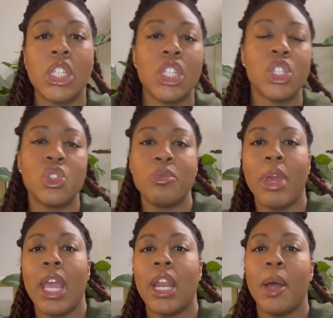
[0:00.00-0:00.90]
the two
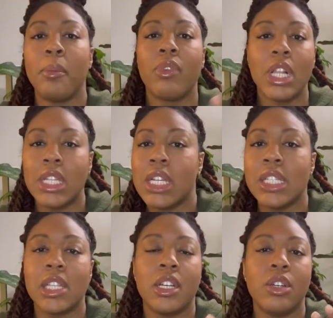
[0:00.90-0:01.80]
main
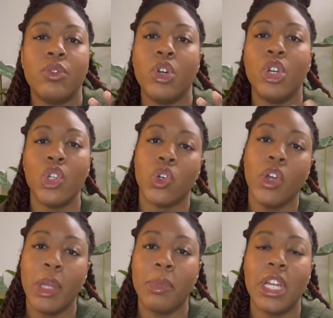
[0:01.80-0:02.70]
umbrellas of
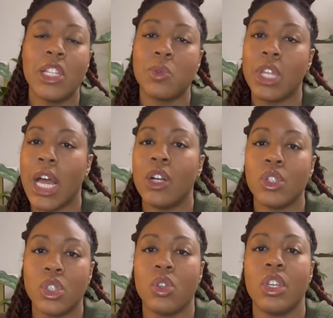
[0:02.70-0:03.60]
growing plants without
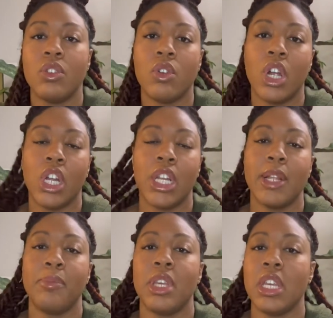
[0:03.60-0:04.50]
soil are going to
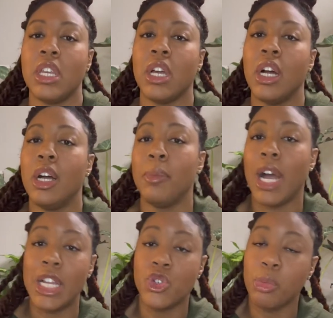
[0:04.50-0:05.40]
be
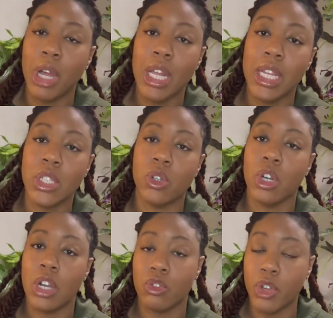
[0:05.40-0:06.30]
hydroponics,
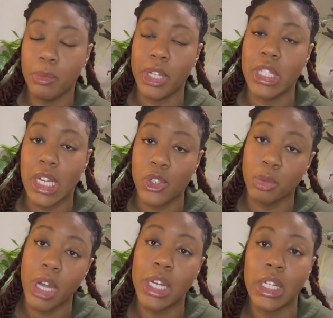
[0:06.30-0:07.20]
or growing plants
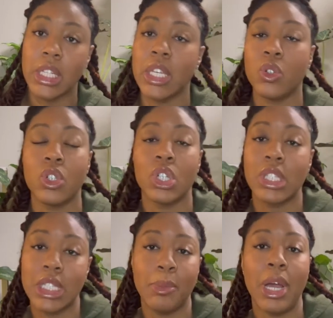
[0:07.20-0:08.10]
hydroponically, or
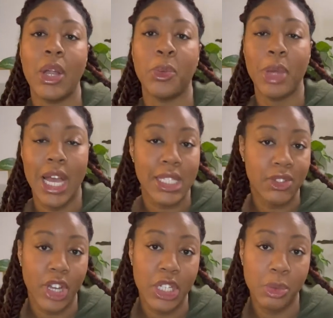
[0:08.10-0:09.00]
semi or
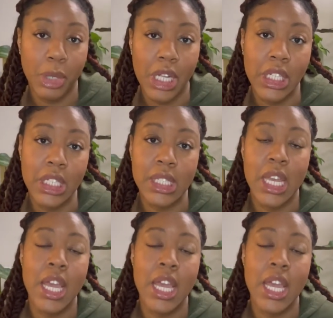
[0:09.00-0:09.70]
passive hydroponics.